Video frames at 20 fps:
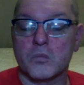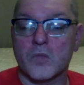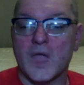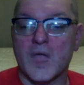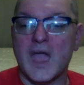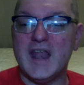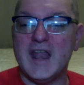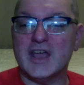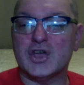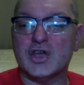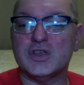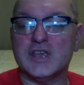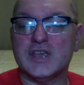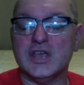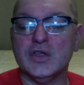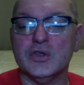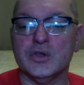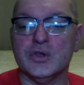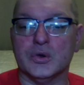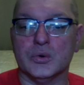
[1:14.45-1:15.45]
And it could
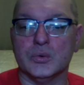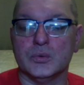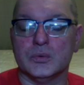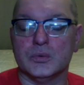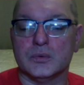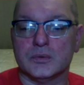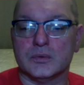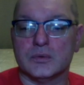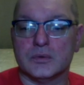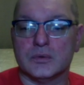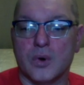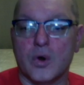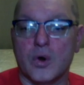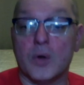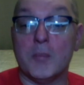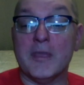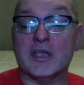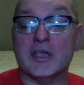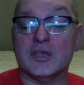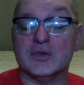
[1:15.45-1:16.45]
kill you
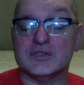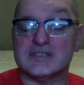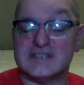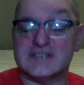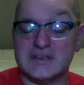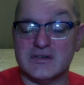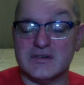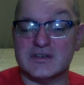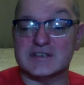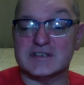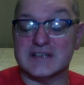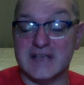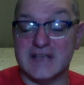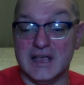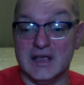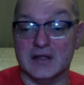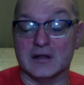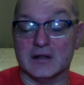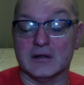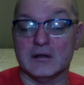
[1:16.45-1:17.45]
or make you seriously
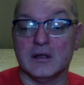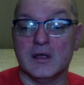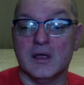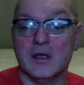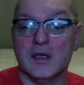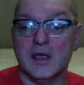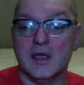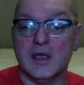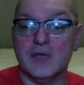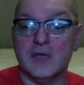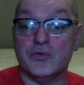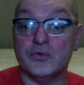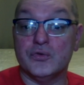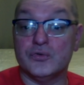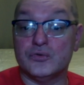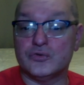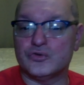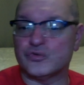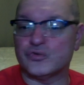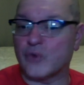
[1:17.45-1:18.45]
ill if you
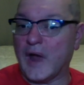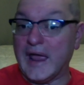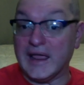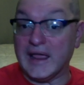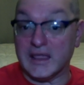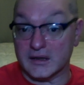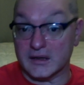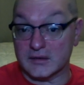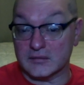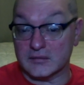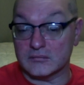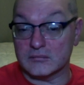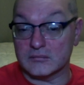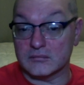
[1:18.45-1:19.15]
drank it.